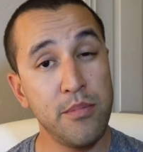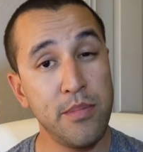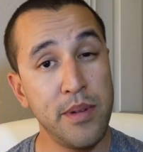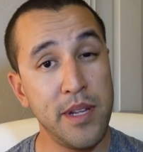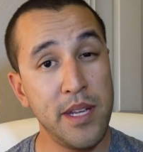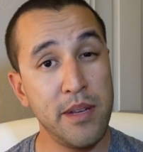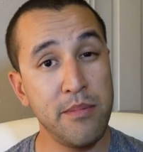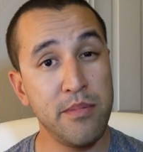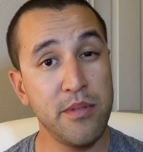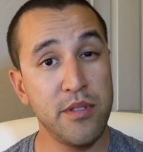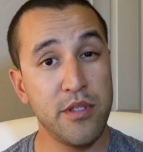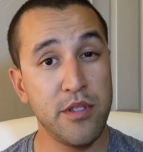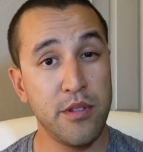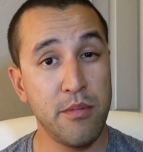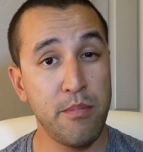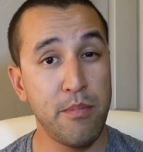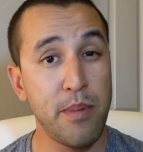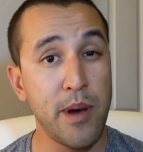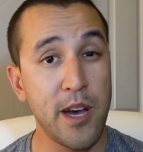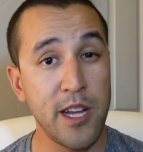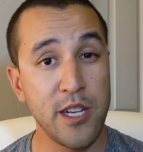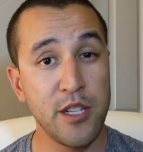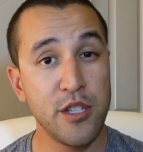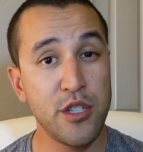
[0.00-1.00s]
be able to
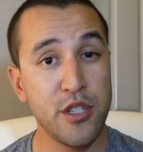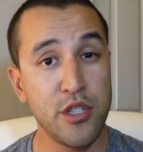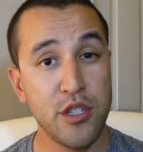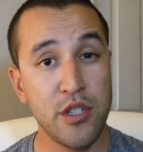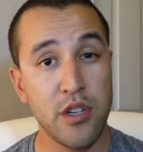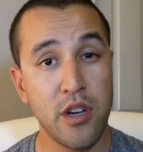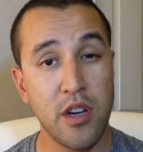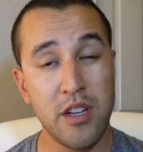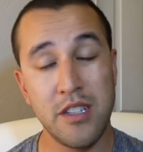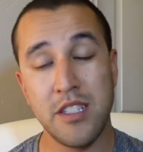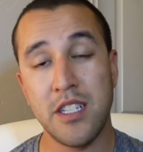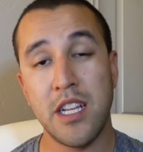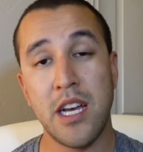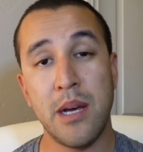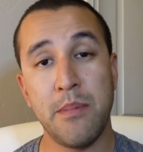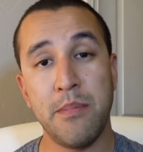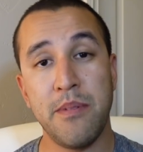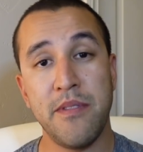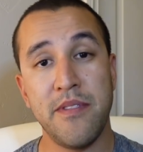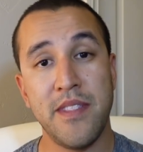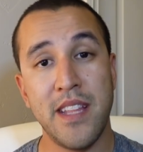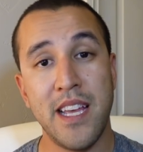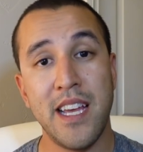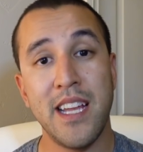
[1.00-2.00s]
punch on
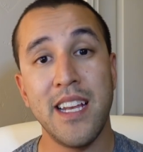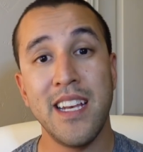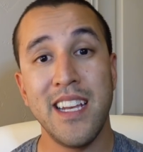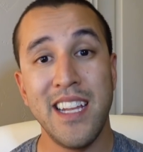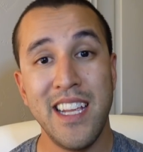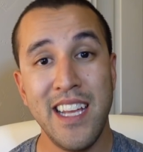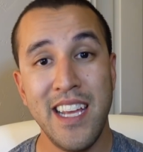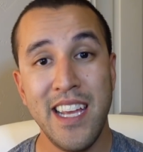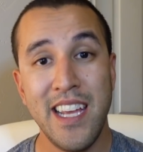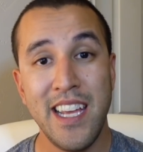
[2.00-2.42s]
top of that,